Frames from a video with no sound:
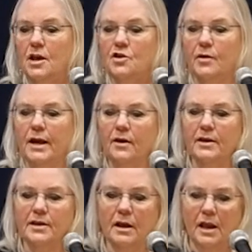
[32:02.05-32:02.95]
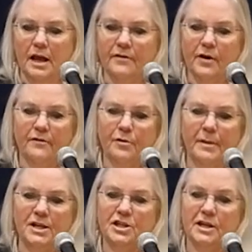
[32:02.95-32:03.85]
So here is a lot of our
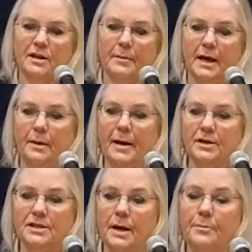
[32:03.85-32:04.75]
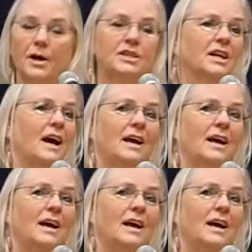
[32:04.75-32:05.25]
information is on my About Time project.